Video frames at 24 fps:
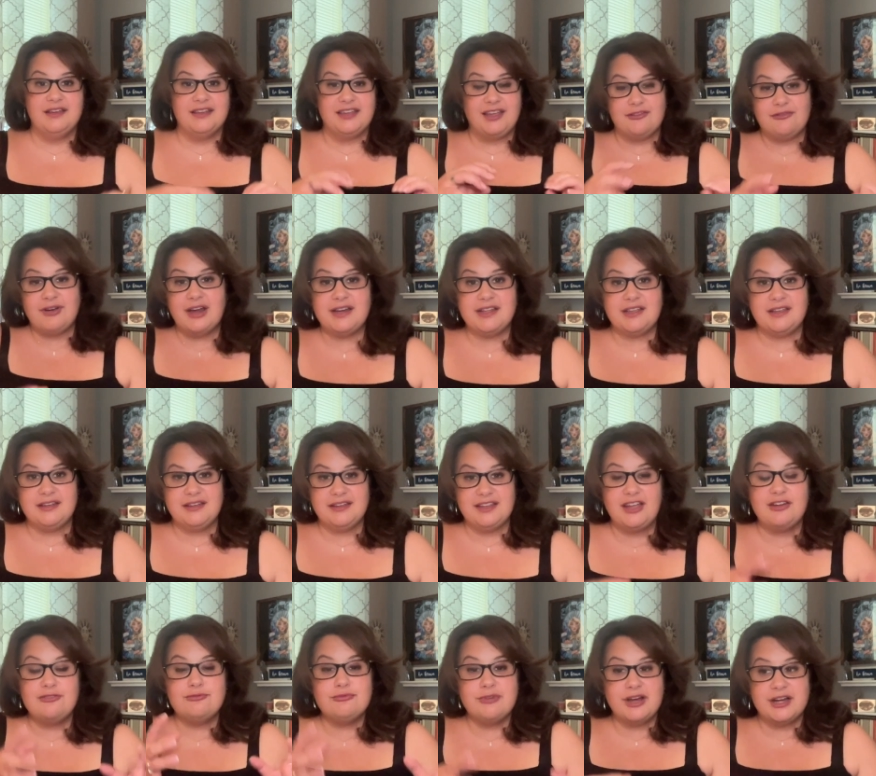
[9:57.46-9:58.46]
get
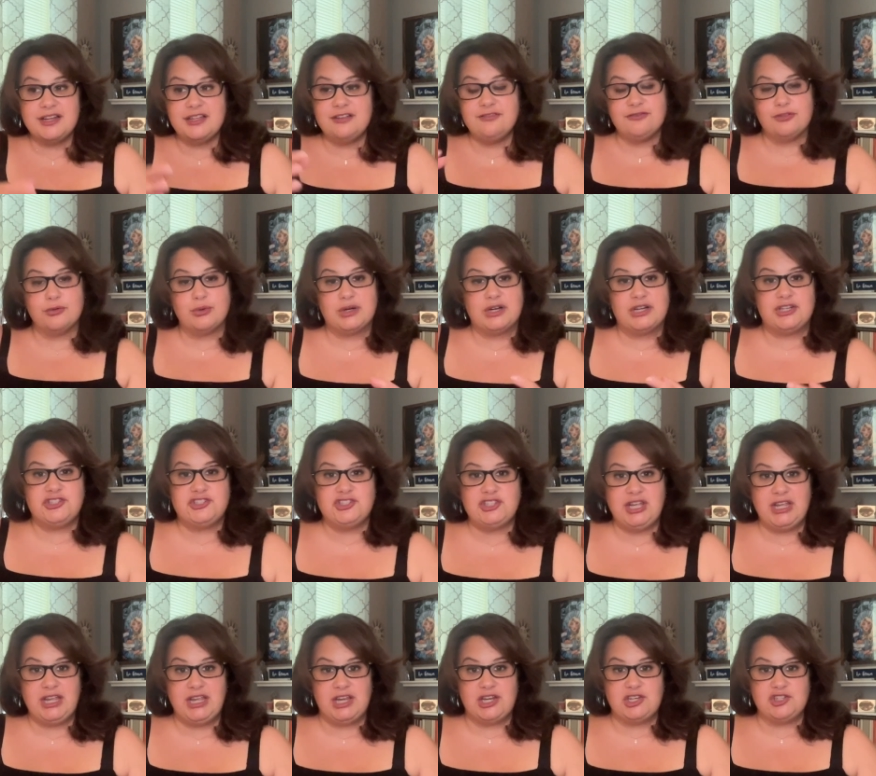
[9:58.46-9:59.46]
ready for a
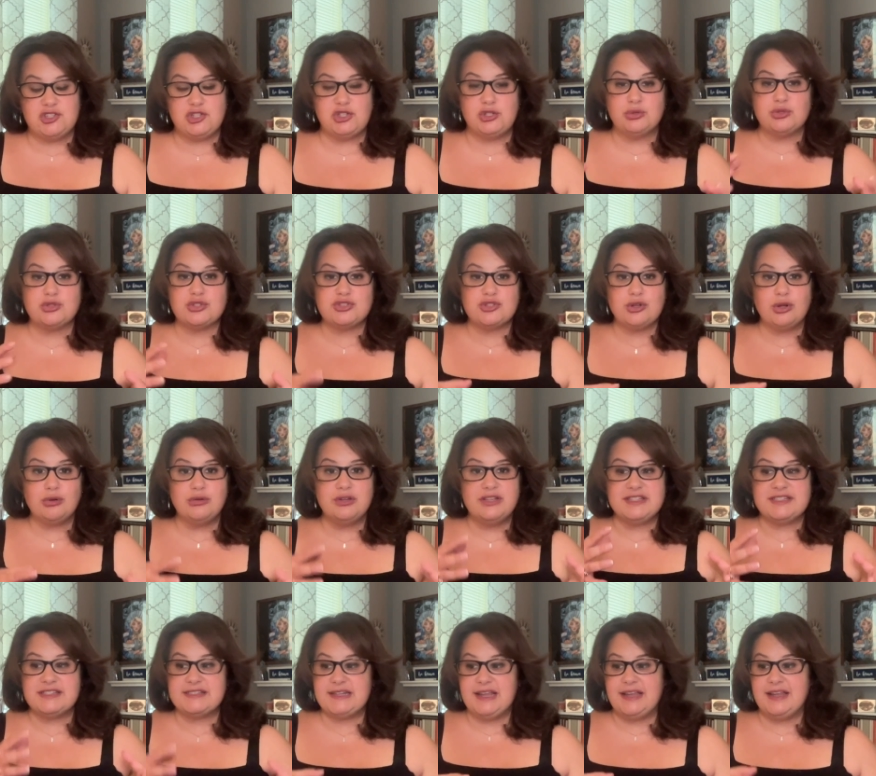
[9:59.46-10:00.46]
change. Your soul
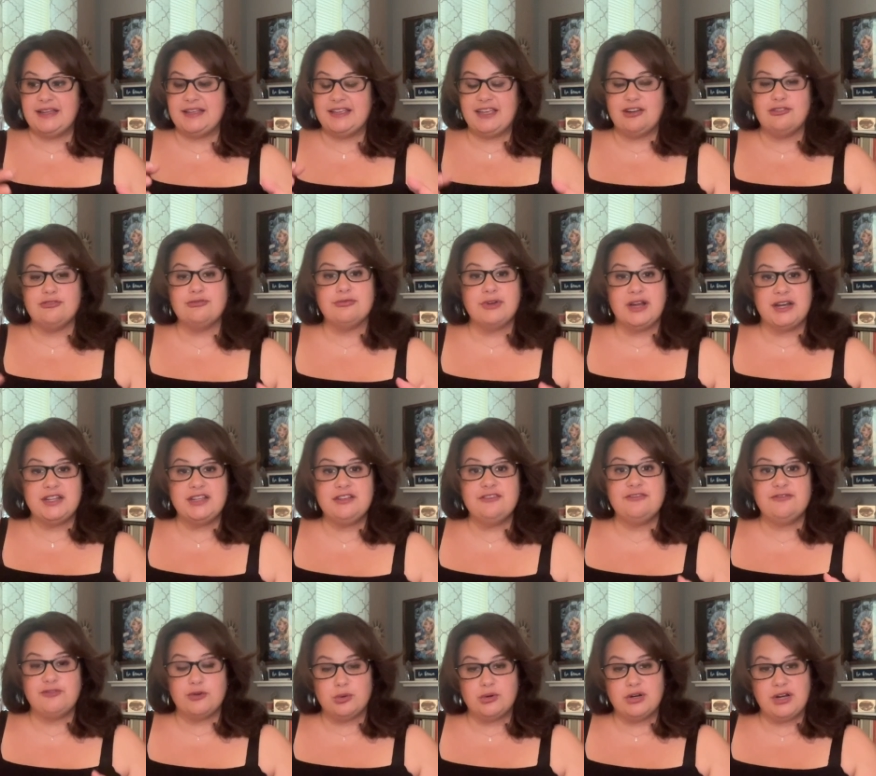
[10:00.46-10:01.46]
is saying, get ready
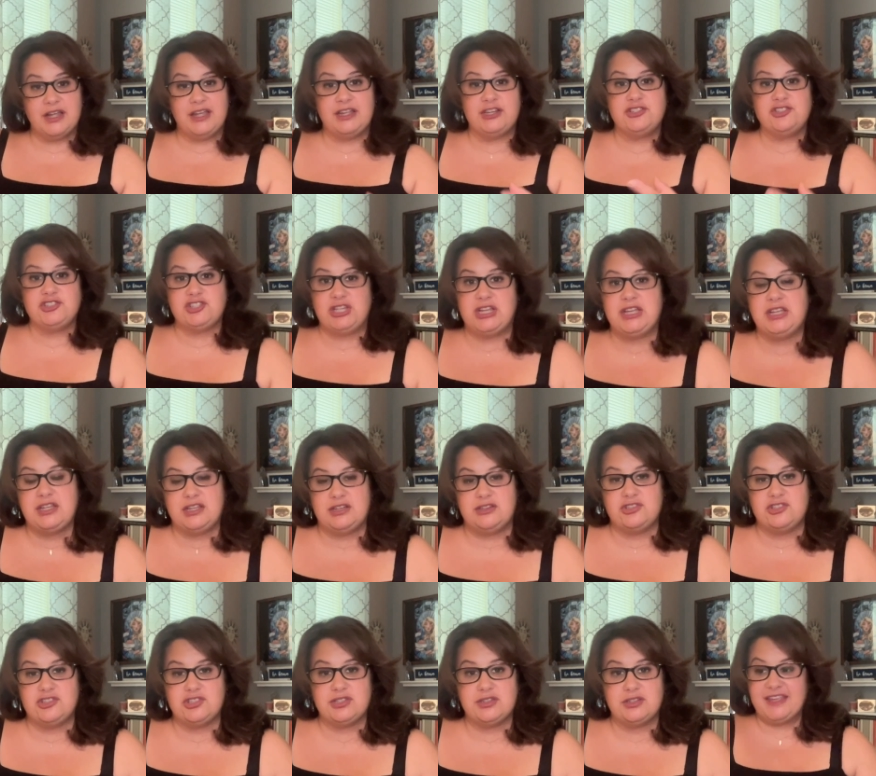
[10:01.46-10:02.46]
for a
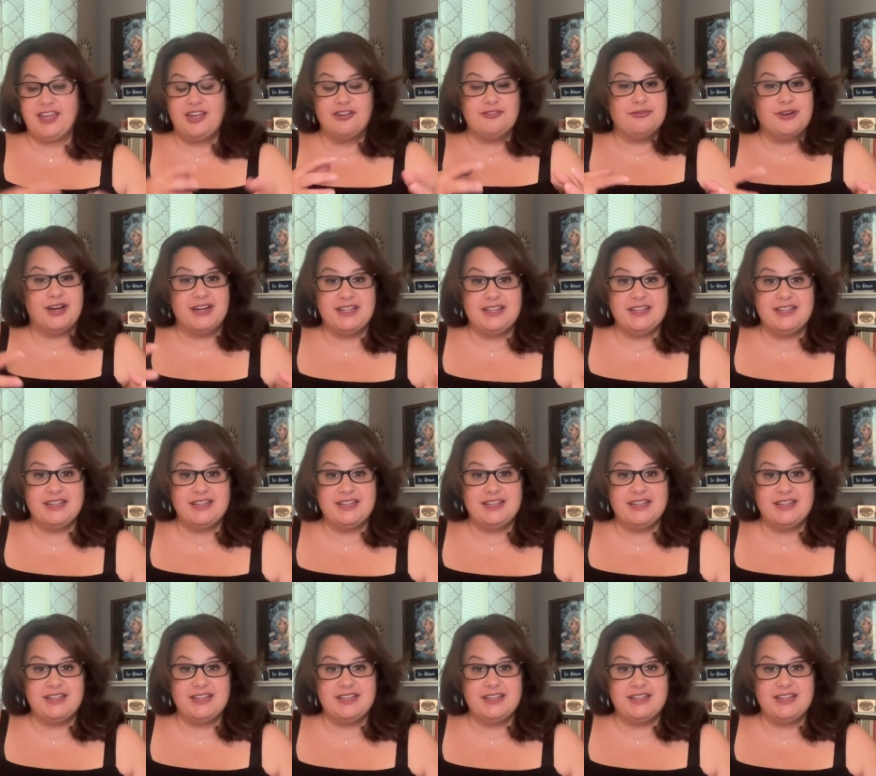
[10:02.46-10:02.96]
change. Get ready